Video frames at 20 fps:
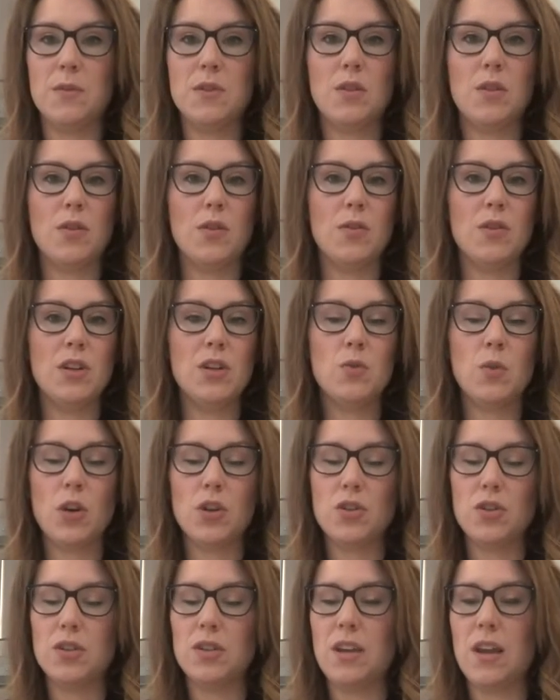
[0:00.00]
So they're
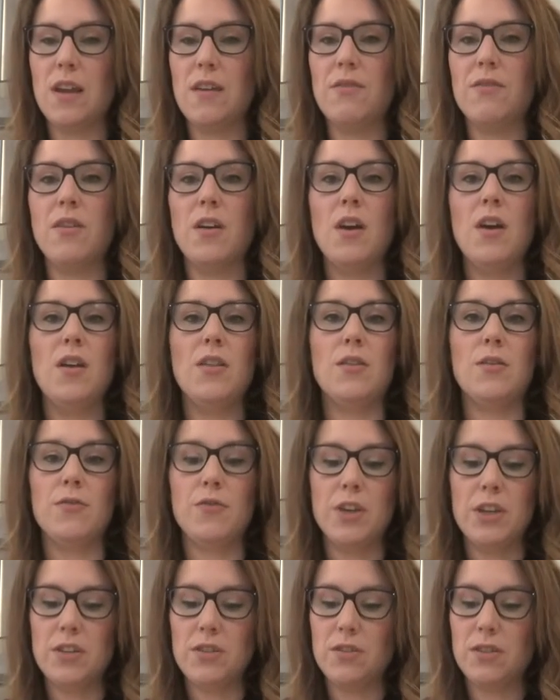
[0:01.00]
dishwasher safe, they're
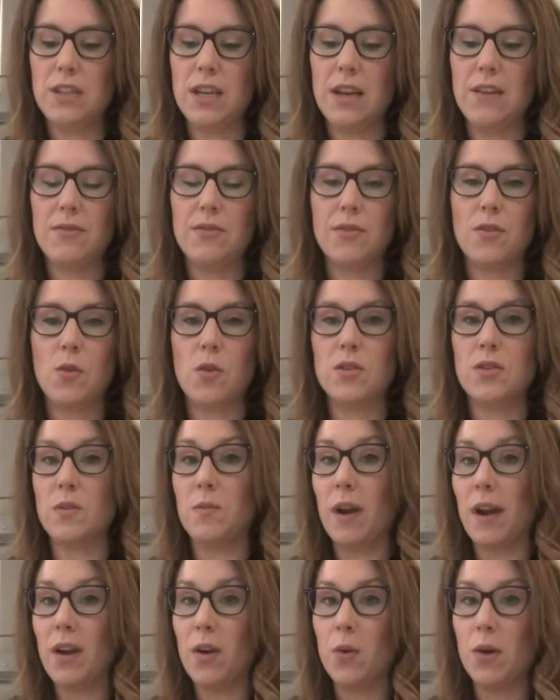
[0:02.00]
freezer safe, of course they're
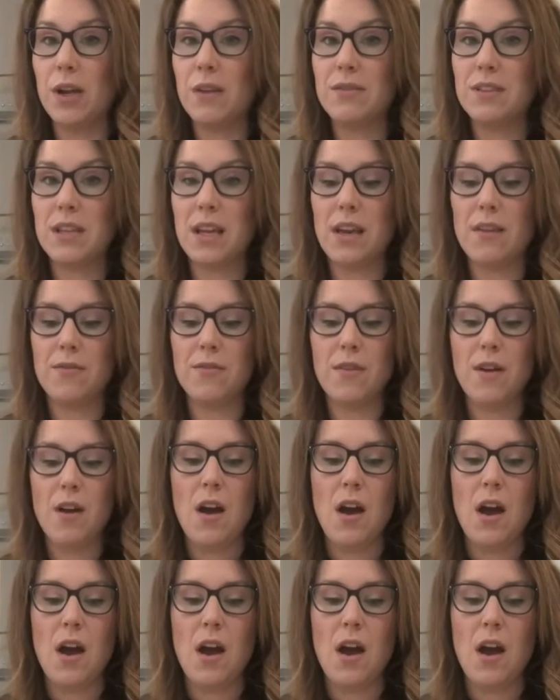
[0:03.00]
microwave safe,